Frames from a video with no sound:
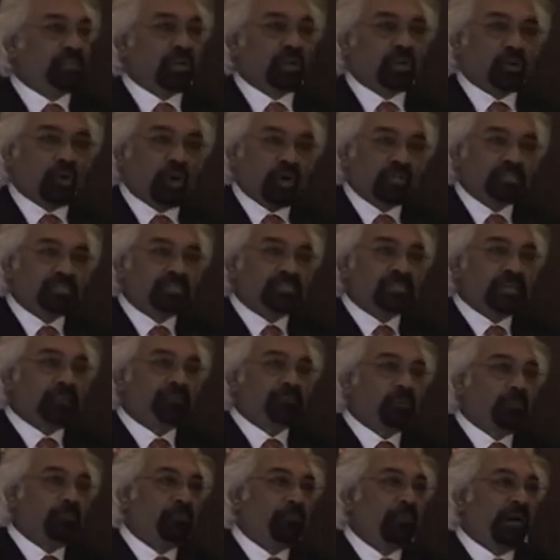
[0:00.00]
The
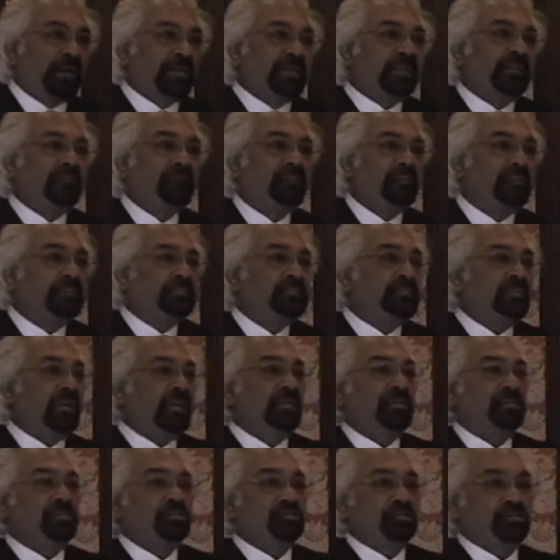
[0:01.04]
concept of money will
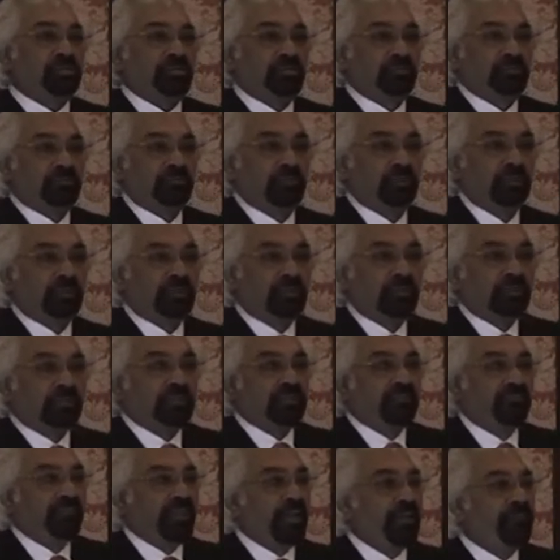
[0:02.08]
change.
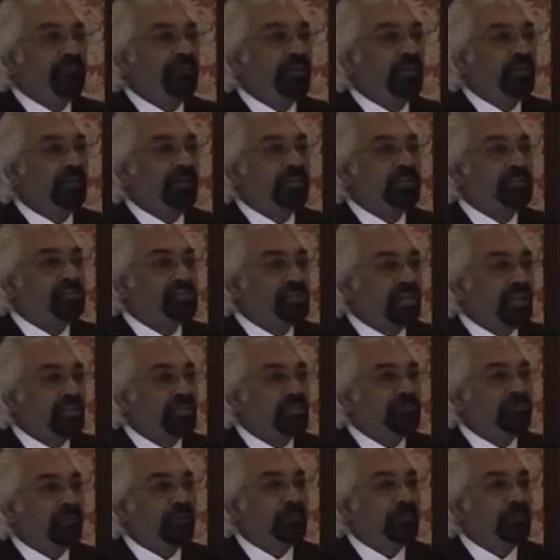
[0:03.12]
The way it changed